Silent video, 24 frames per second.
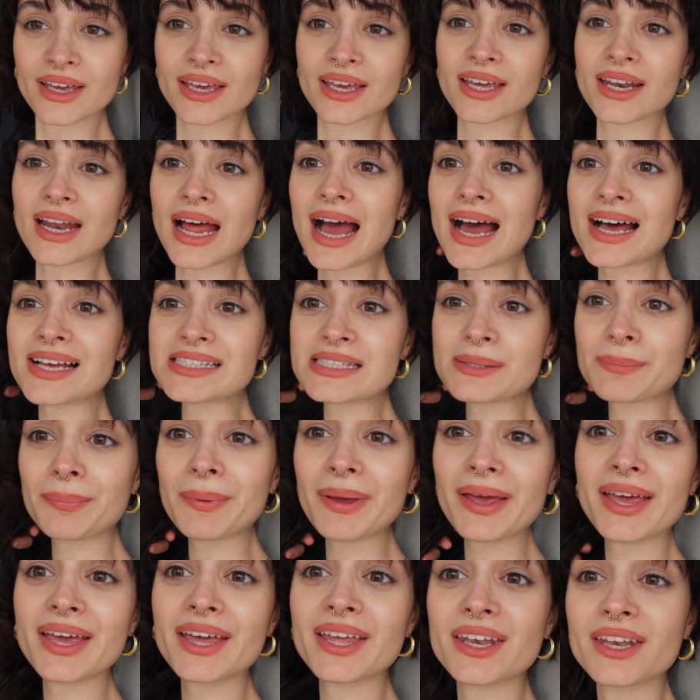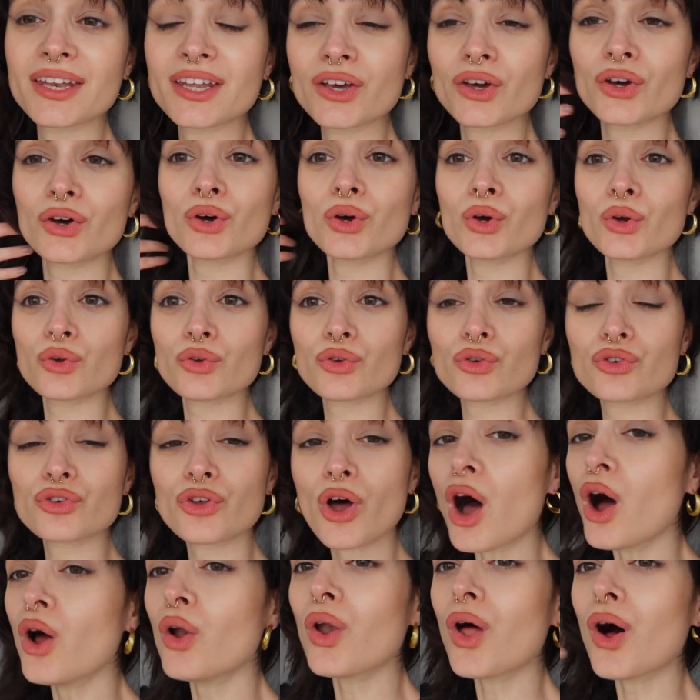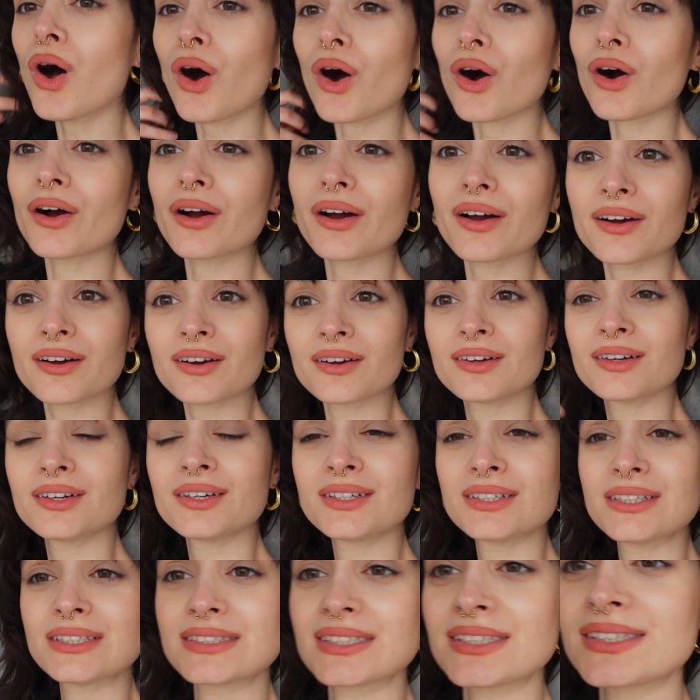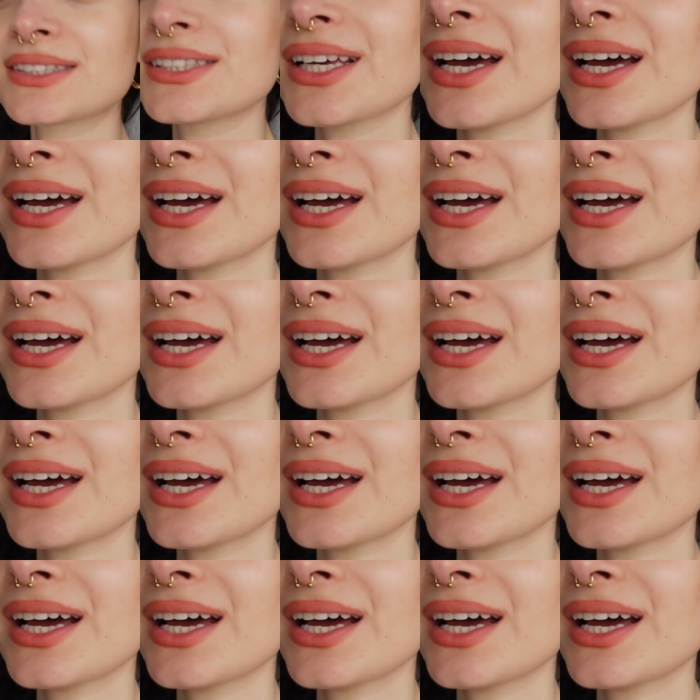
it has been so long since